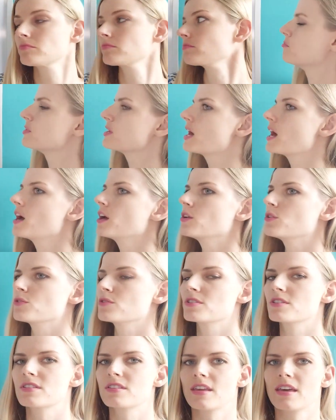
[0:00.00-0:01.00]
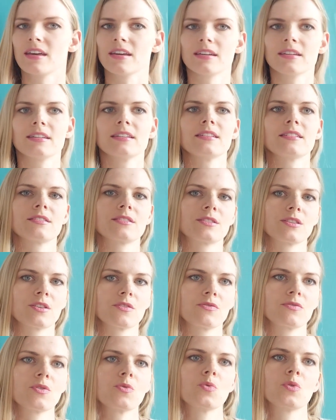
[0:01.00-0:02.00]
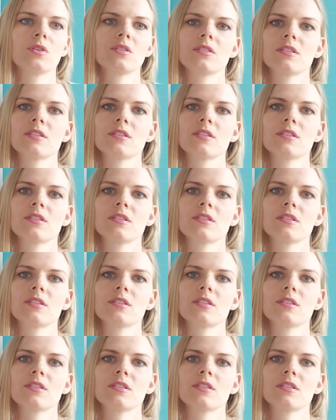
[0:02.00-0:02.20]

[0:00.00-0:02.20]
Běhalo se is if you want